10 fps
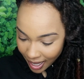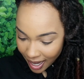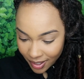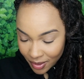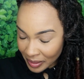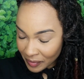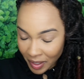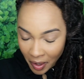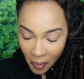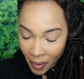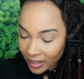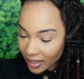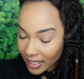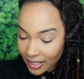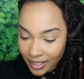I don't even know why I
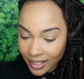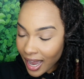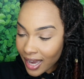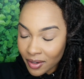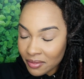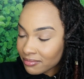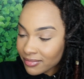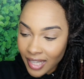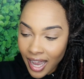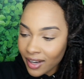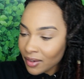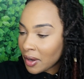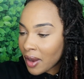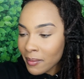like it. I don't I don't know.